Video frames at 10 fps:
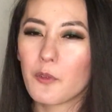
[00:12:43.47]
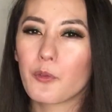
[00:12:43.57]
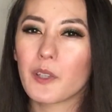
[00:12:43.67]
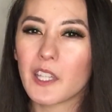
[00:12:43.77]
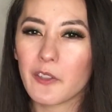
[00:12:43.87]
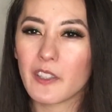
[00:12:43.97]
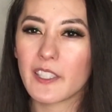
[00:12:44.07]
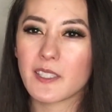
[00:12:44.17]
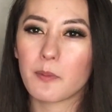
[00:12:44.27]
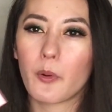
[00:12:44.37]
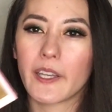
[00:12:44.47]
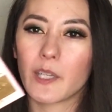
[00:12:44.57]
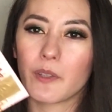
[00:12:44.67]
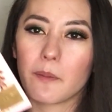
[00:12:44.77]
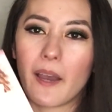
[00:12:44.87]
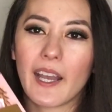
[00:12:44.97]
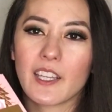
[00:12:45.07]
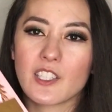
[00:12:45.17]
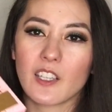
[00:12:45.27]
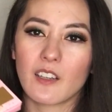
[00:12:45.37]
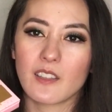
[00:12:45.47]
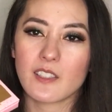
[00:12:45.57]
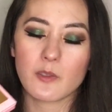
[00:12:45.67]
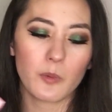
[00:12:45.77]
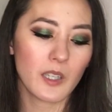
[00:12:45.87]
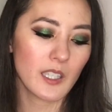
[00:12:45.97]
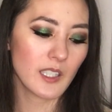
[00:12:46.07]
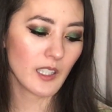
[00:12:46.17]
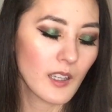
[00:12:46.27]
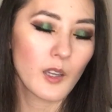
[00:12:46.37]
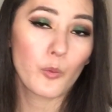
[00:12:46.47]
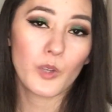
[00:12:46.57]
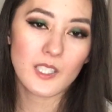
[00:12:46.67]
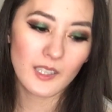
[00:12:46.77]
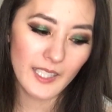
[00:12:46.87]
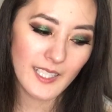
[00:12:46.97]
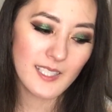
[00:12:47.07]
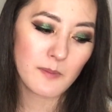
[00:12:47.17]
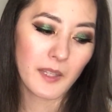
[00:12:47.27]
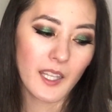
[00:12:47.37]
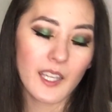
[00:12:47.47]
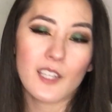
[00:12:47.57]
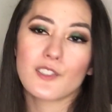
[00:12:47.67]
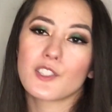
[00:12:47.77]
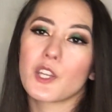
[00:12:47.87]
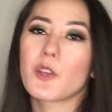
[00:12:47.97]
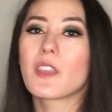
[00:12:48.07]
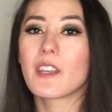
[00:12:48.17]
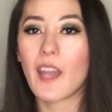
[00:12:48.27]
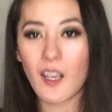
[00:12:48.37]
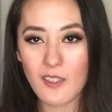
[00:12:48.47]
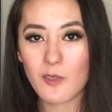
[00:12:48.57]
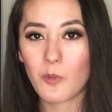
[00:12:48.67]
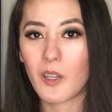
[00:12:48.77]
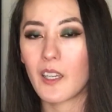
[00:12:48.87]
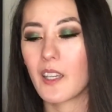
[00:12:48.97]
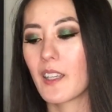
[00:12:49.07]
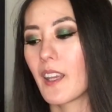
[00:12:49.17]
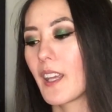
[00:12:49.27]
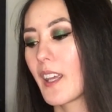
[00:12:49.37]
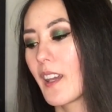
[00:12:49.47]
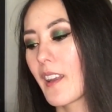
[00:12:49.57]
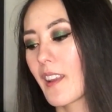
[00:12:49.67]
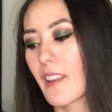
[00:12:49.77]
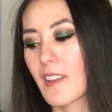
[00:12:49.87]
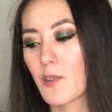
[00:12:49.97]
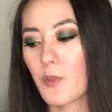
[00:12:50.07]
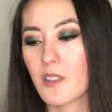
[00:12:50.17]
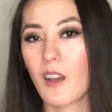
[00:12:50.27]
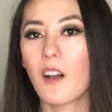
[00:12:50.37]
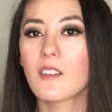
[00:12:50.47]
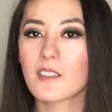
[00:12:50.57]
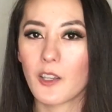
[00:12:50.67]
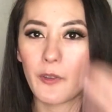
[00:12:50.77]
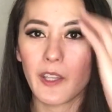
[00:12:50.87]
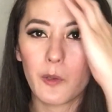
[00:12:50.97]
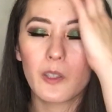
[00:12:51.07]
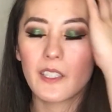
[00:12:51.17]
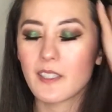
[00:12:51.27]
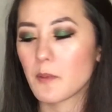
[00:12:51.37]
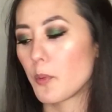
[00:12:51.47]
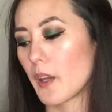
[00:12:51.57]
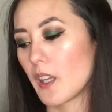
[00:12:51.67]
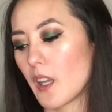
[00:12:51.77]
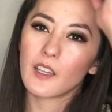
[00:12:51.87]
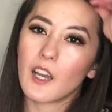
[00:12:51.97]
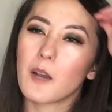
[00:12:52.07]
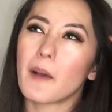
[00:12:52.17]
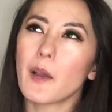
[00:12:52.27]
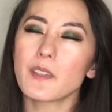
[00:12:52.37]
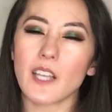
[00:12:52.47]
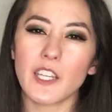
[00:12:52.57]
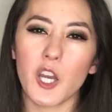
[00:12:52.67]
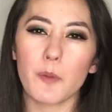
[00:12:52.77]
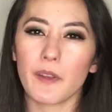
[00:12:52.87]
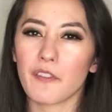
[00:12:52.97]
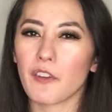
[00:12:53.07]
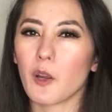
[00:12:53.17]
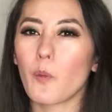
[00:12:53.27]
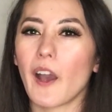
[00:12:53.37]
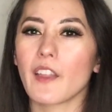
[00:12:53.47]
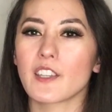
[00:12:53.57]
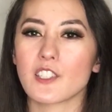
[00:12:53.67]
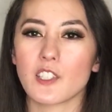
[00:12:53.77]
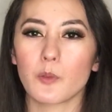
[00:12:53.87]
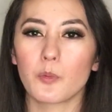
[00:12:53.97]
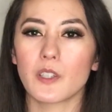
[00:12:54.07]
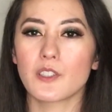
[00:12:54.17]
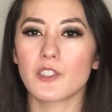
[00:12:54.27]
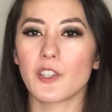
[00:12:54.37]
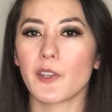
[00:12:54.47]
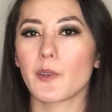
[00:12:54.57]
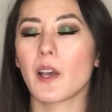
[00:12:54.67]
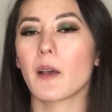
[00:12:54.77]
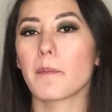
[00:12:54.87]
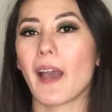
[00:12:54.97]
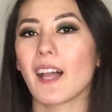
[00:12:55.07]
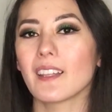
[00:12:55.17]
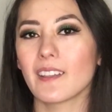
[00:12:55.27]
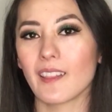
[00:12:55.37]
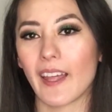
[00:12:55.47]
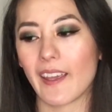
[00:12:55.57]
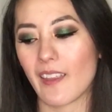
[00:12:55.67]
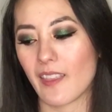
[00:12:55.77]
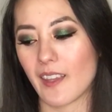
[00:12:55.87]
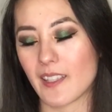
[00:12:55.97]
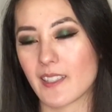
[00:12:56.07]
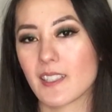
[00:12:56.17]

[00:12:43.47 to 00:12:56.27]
really, really disappointed with the packaging on this one, which leads me to the next one, and this was also equally disappointing. I was kind of hoping for a while that she would do a palette like this,